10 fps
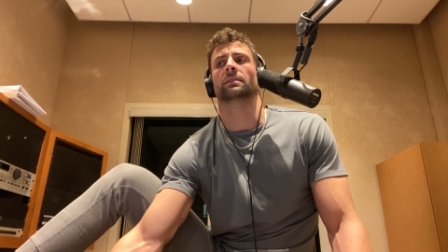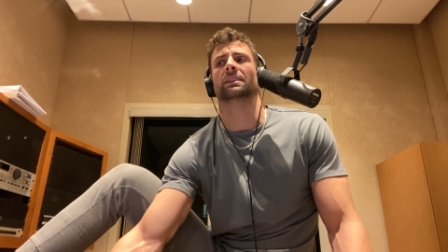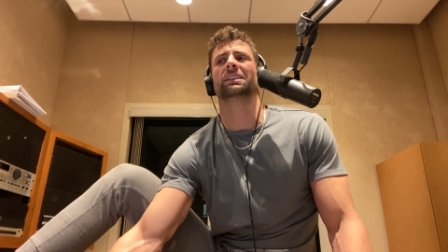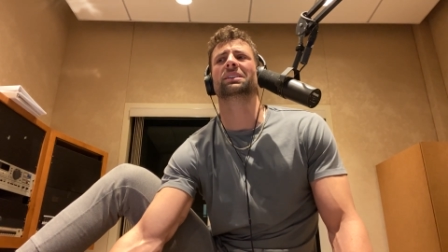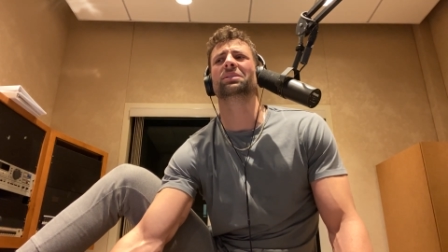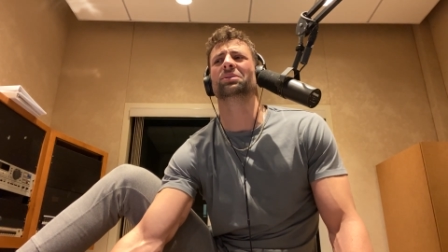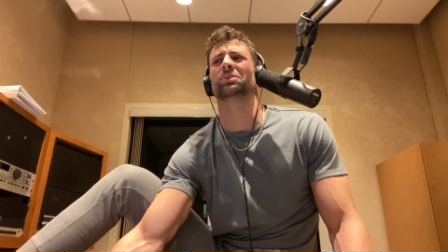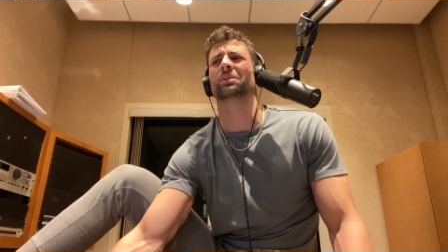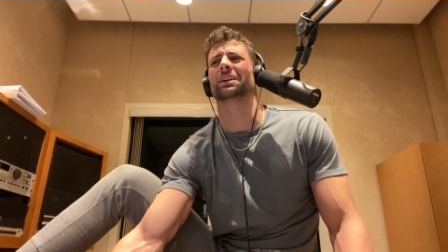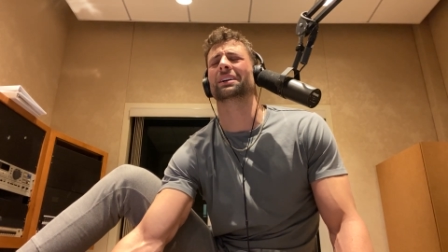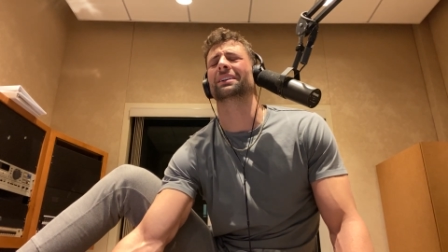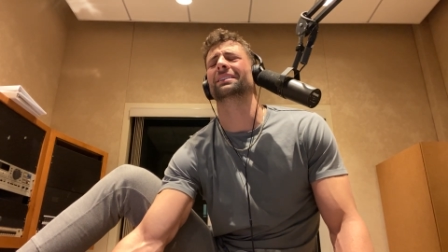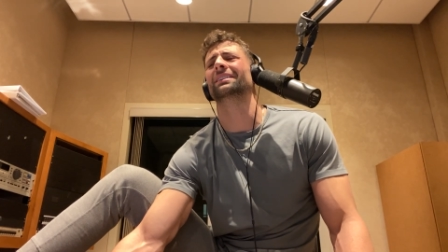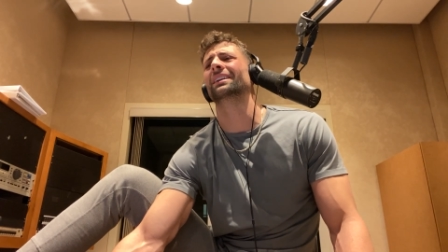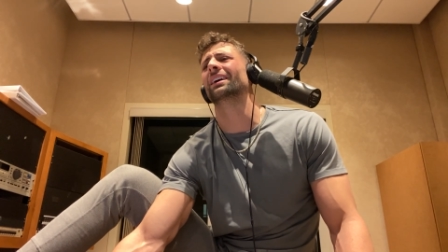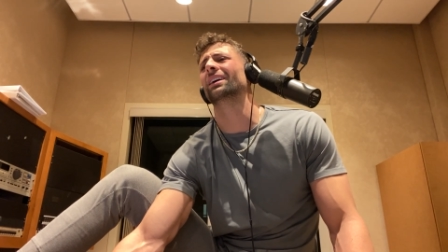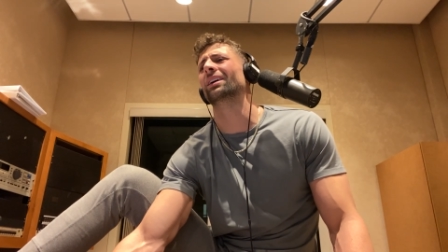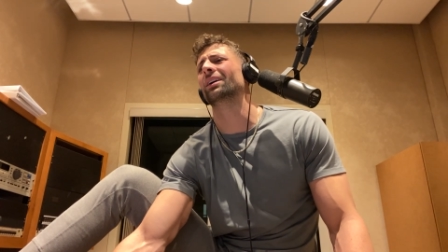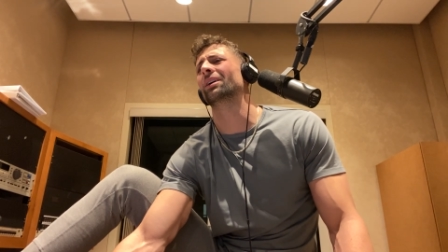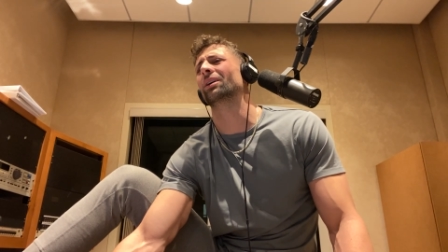ring? Ew.
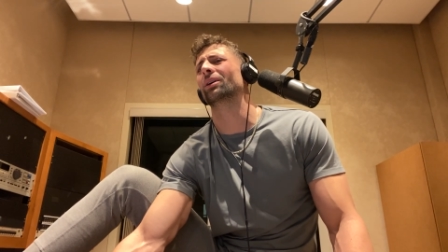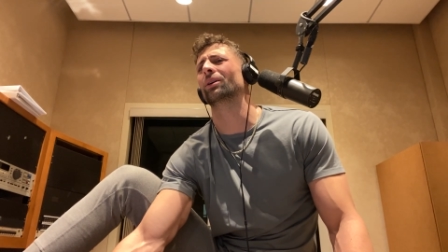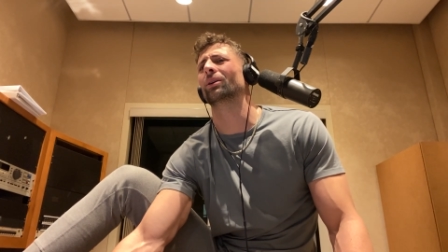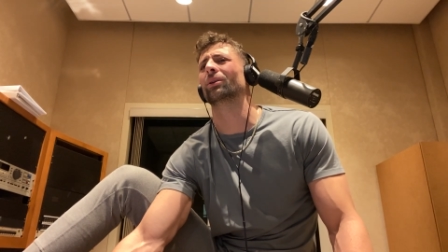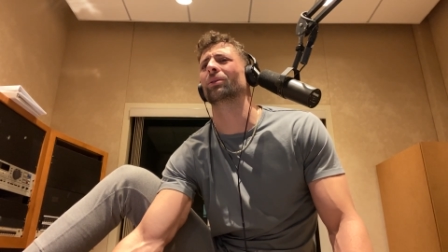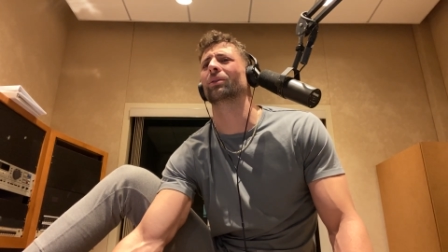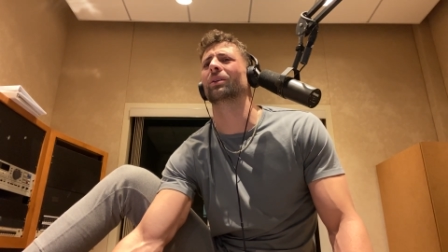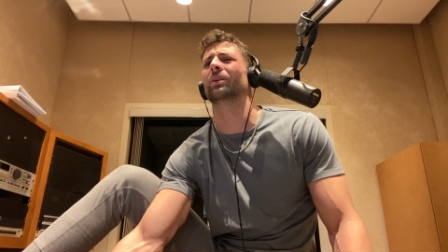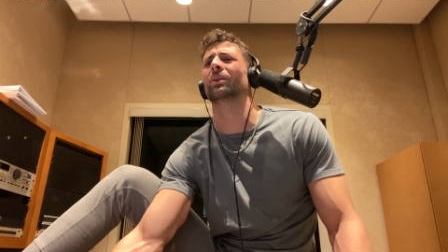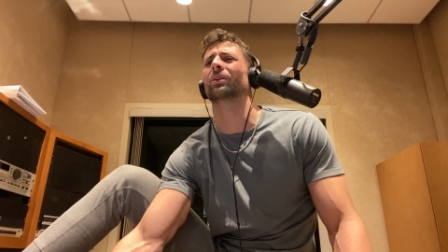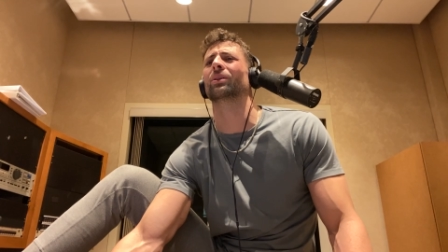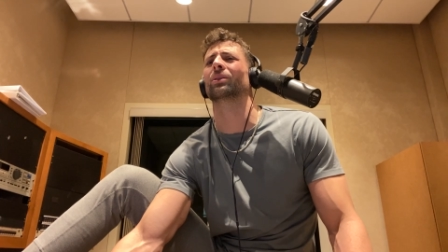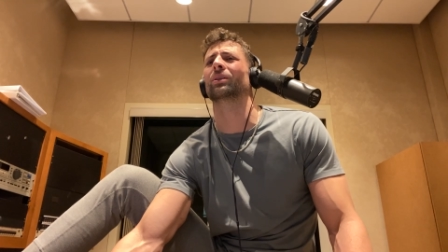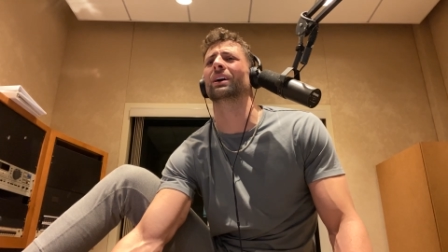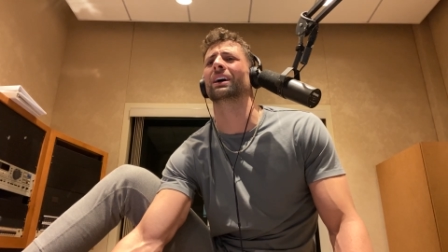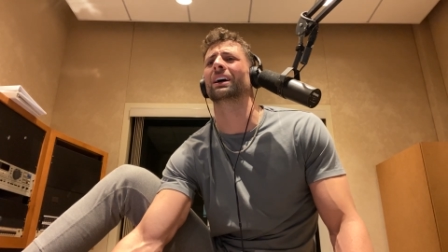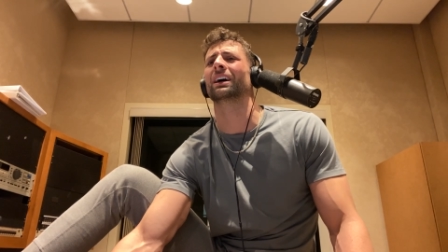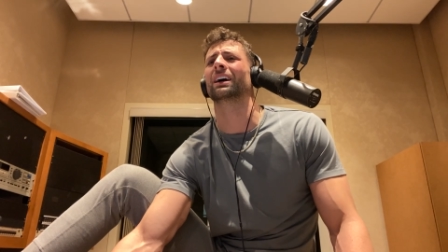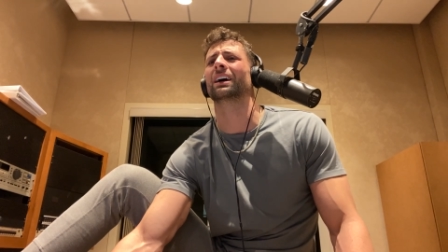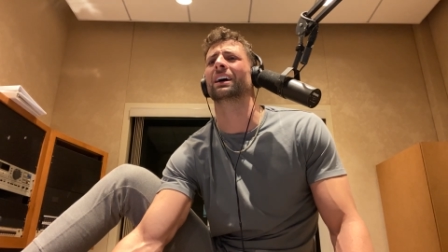No.
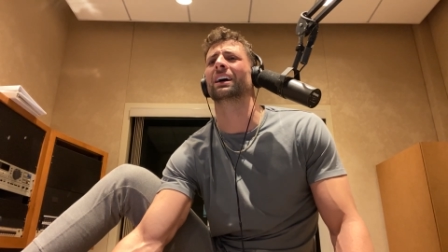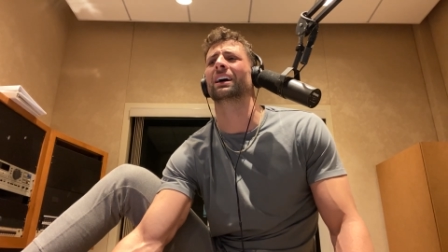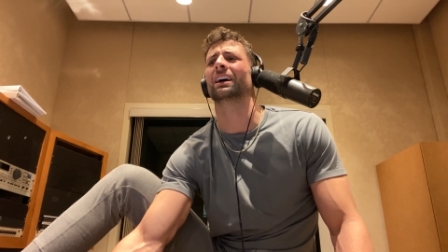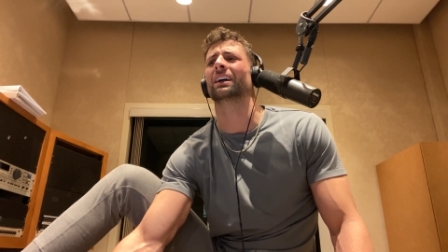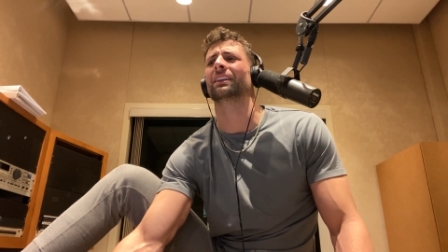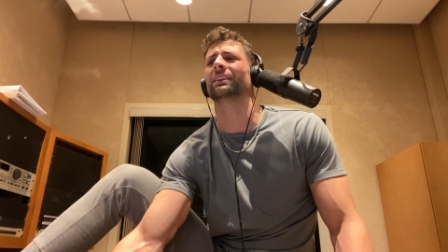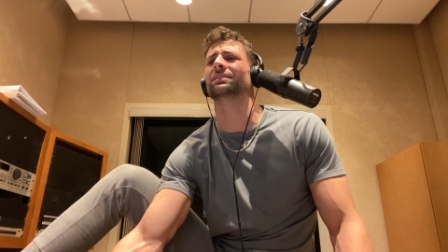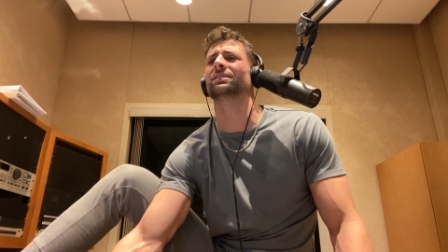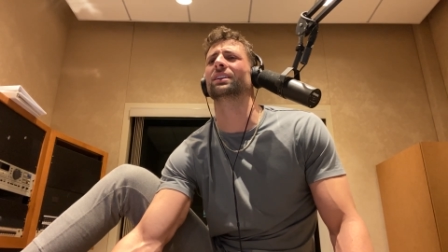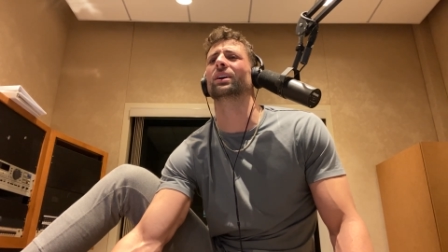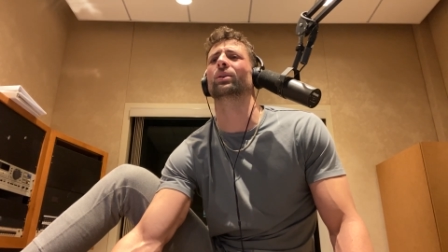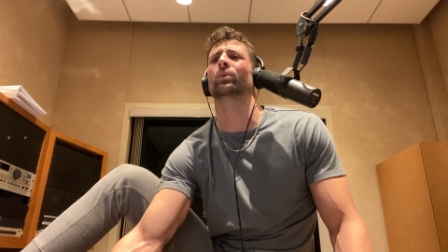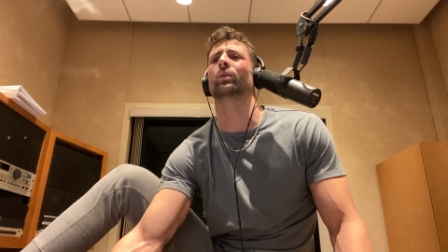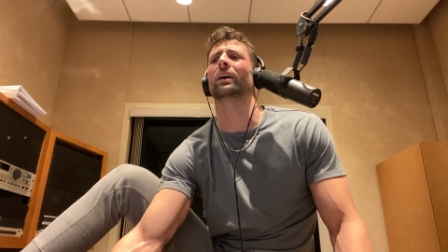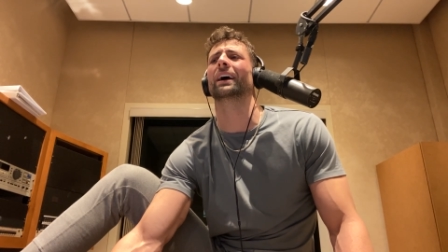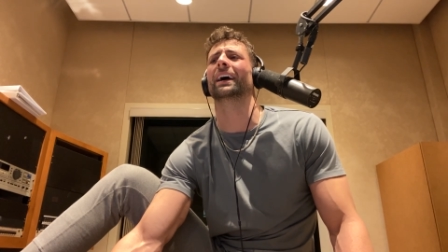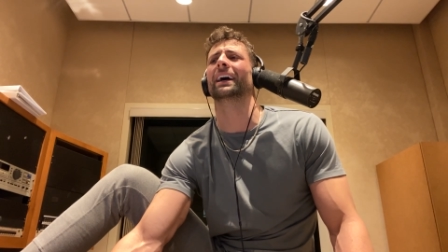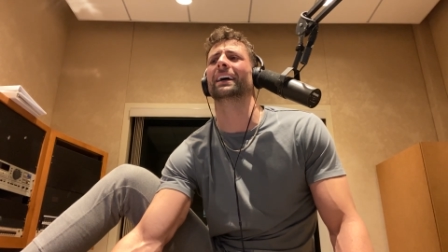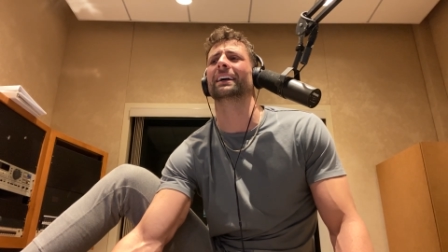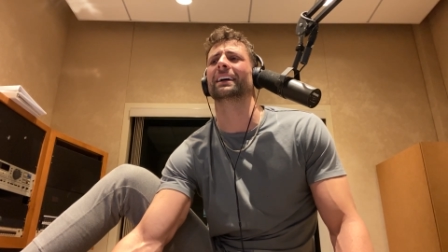There's no
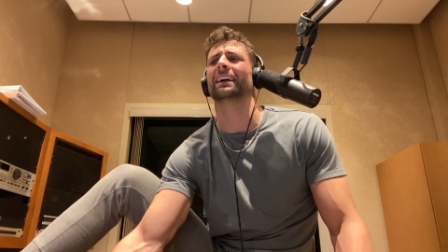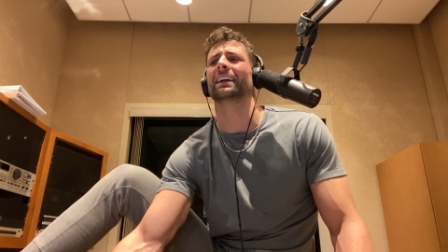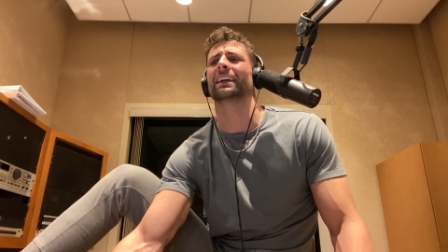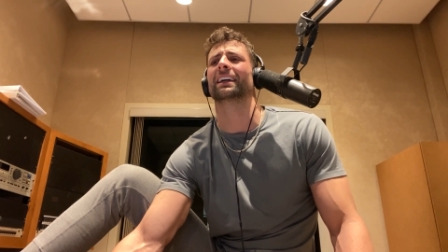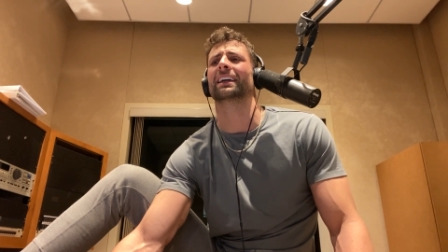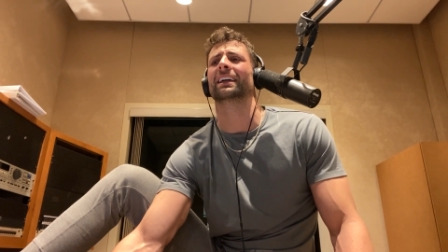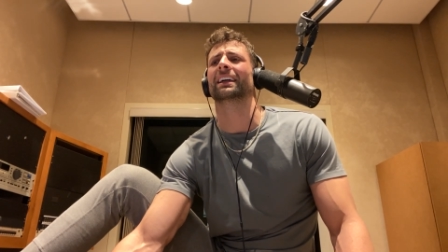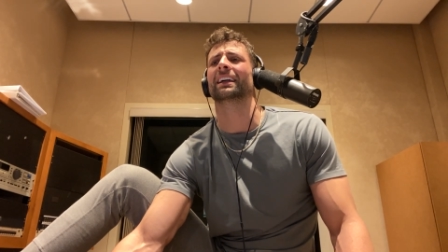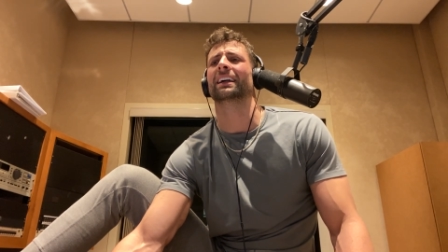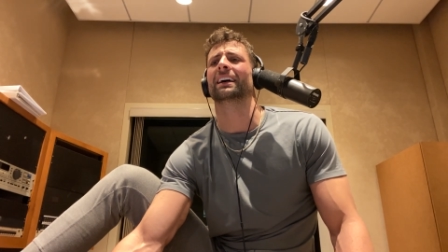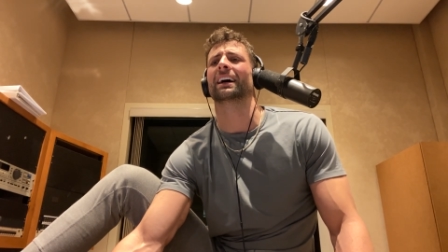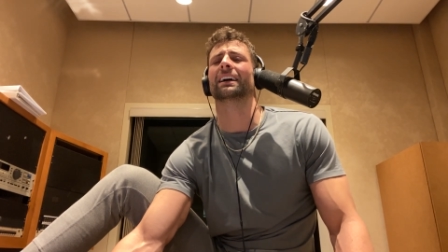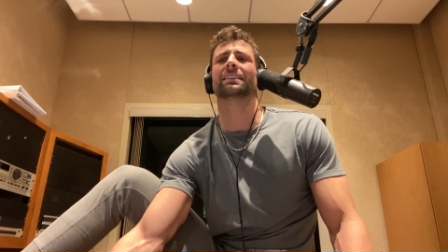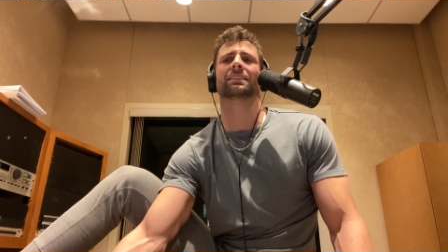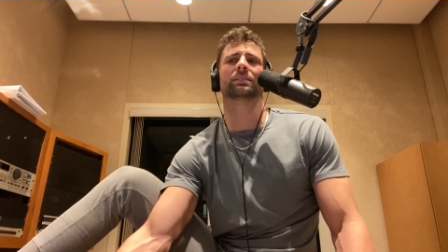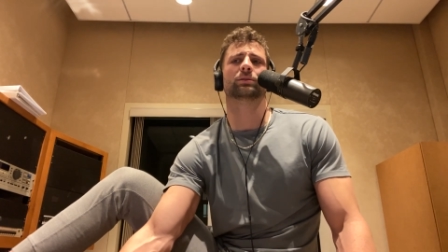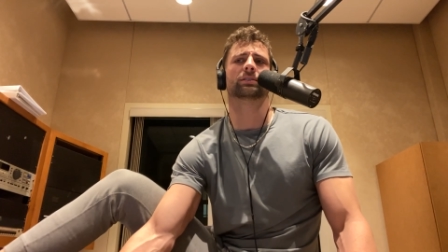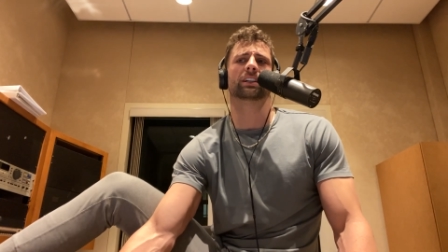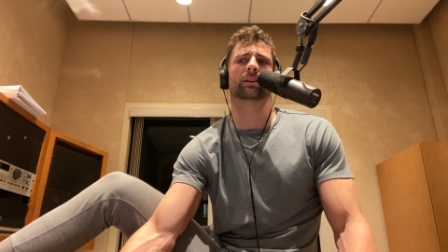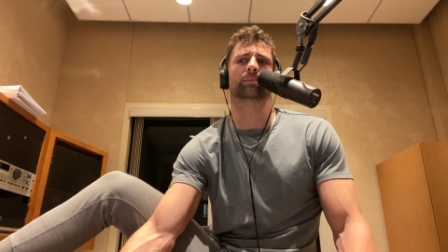way. I thought this was like